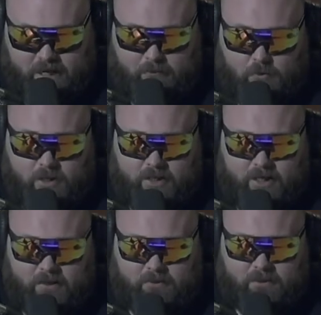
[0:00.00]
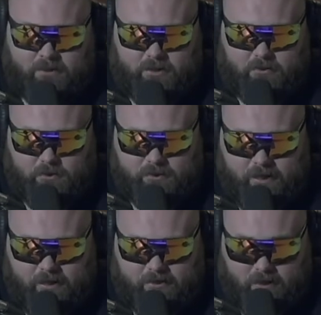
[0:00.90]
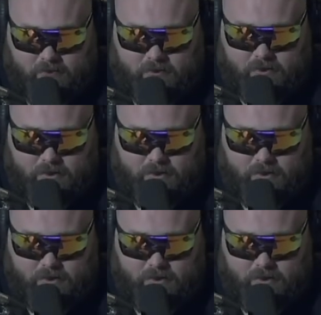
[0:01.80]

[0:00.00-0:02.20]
running game in the league with Dalvin Cook.